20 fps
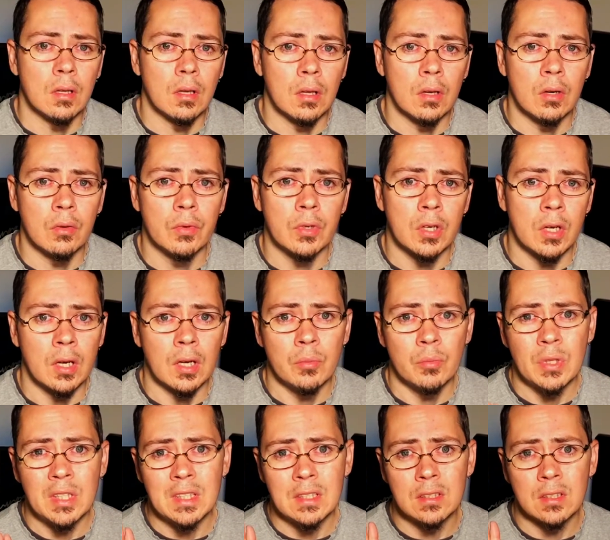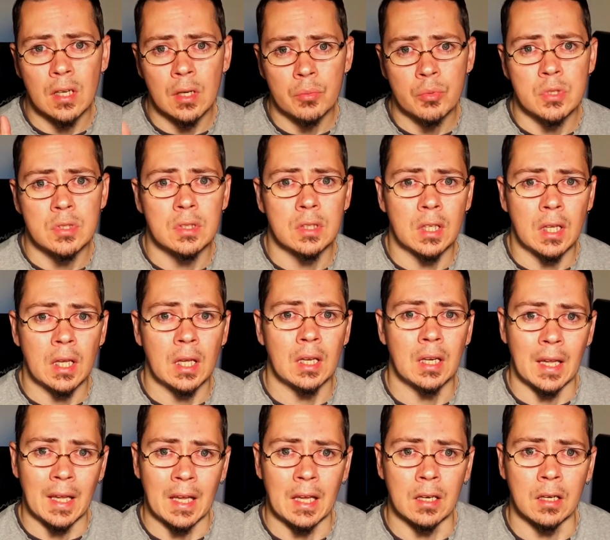Over time, these options can
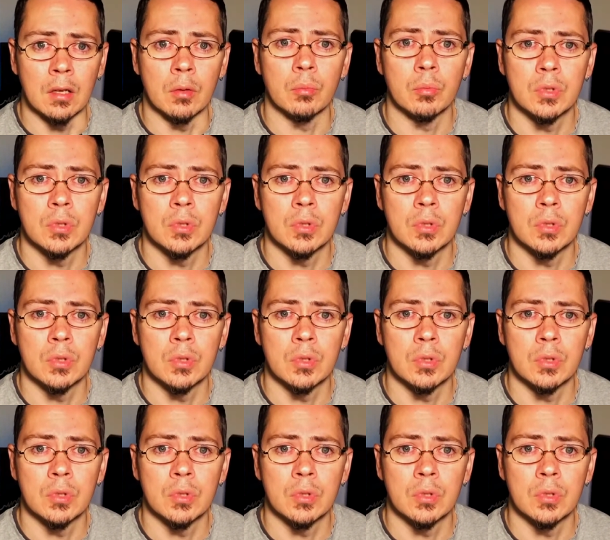add up,